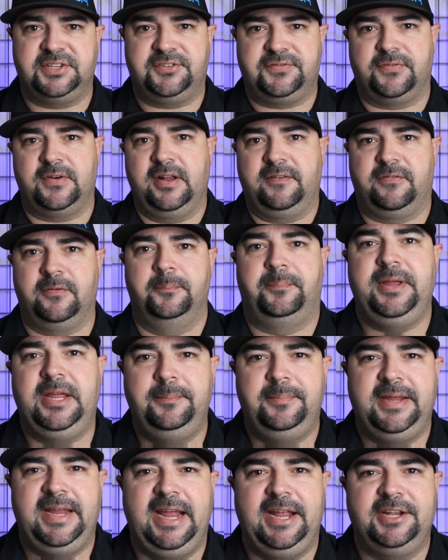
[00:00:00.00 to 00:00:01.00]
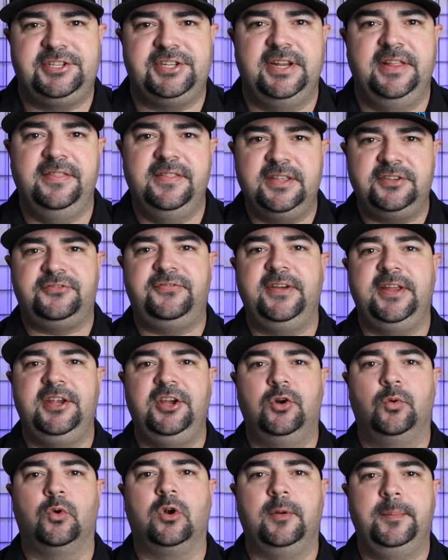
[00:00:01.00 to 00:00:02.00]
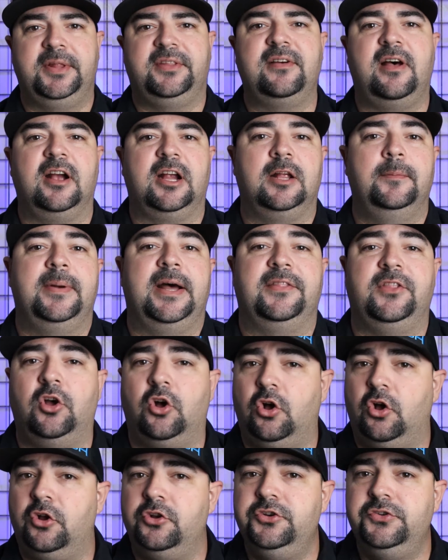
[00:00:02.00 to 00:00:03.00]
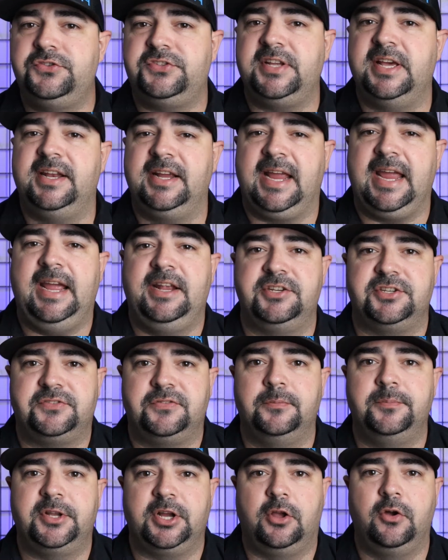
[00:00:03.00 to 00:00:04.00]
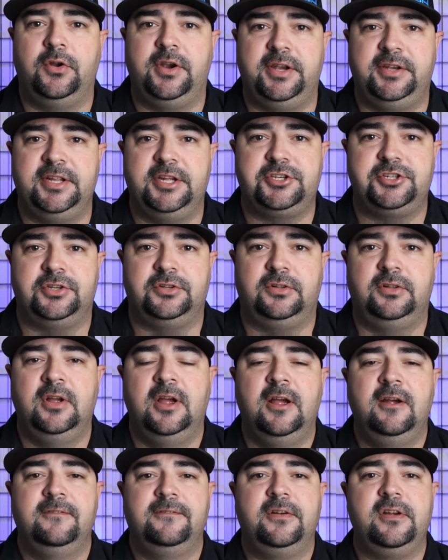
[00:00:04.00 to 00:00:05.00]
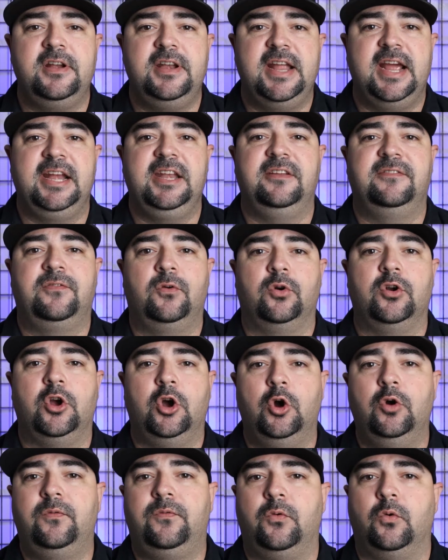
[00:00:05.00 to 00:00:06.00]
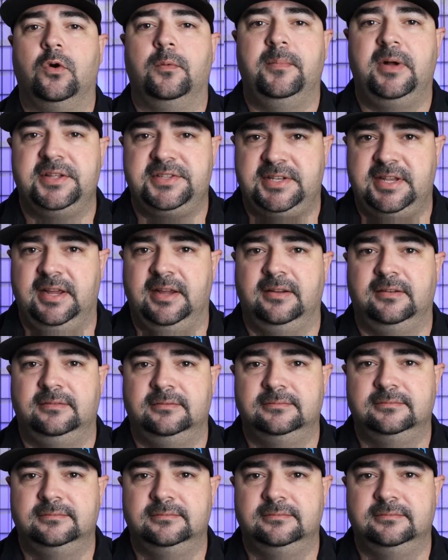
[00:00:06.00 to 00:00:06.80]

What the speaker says: it's Frank from PBH, and in this video we're going to be talking about the all-new set of gauges from Dakota Digital for your 94 to 04 Mustang.